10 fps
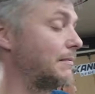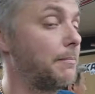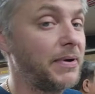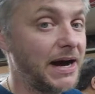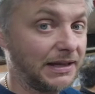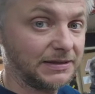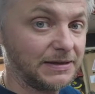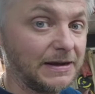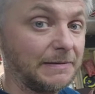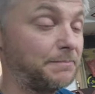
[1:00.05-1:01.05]
But
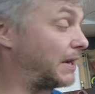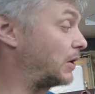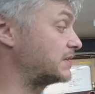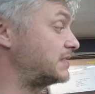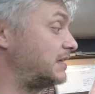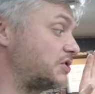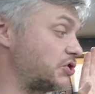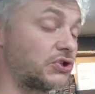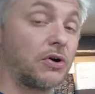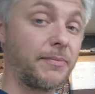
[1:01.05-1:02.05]
because there is
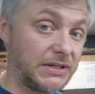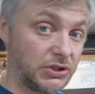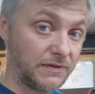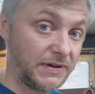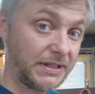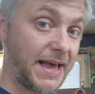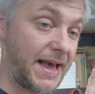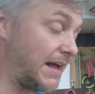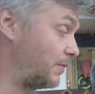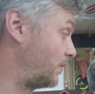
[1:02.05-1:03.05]
so much of it,
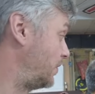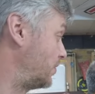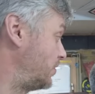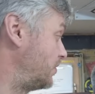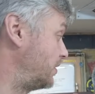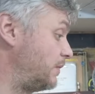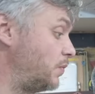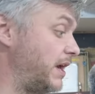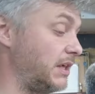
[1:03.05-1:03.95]
and not only we're